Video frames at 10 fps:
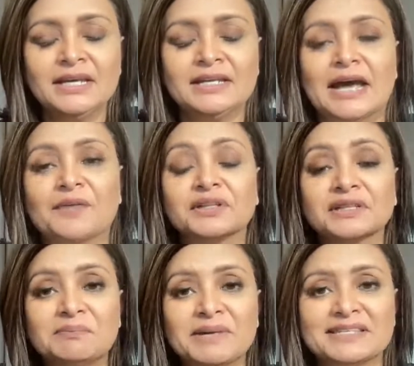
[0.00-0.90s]
Now, the
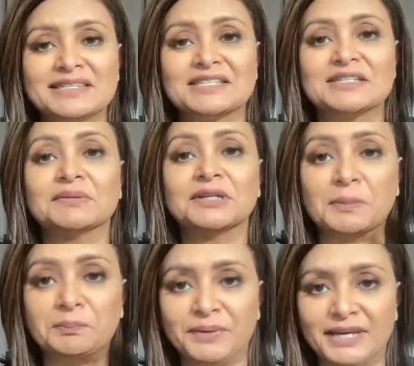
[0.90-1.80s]
limbic system
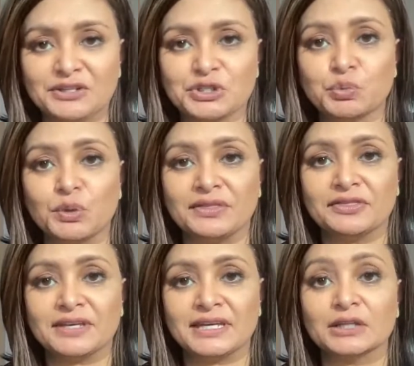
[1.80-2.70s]
competes with
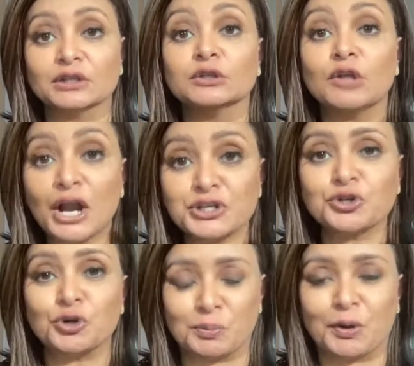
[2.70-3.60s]
the
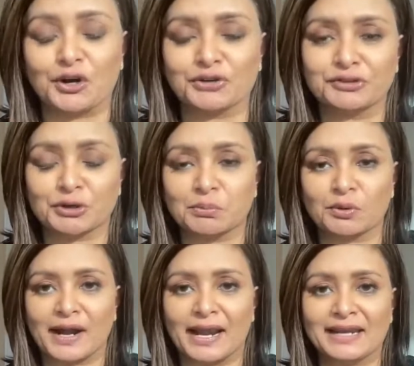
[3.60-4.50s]
logical part of your
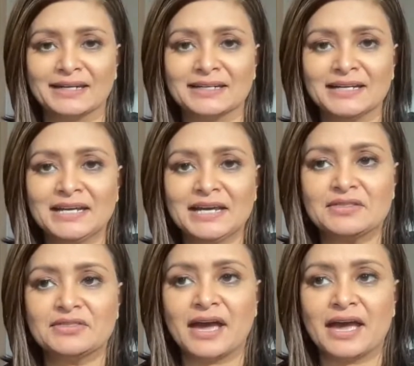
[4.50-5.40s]
brain
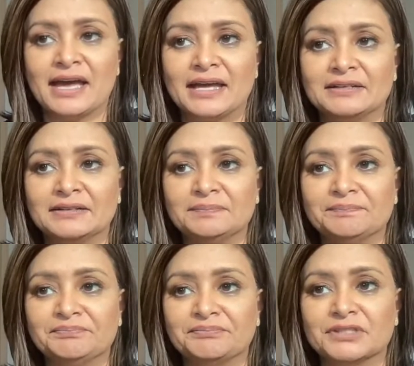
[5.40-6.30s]
that
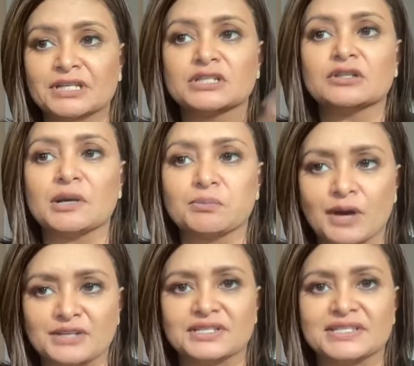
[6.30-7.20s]
does a lot of
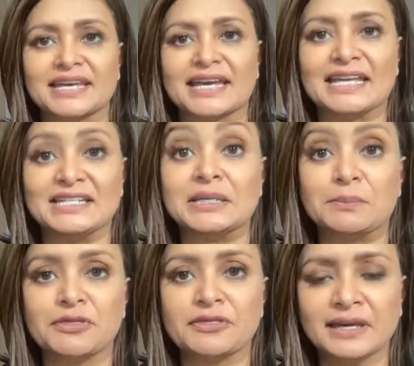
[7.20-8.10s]
processing and
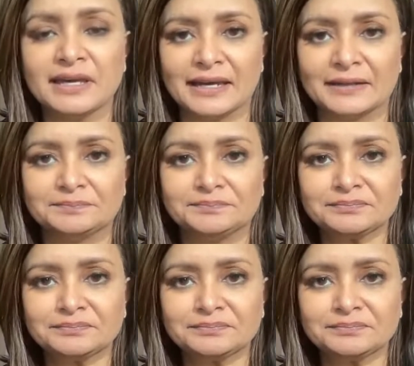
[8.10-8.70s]
deep thinking.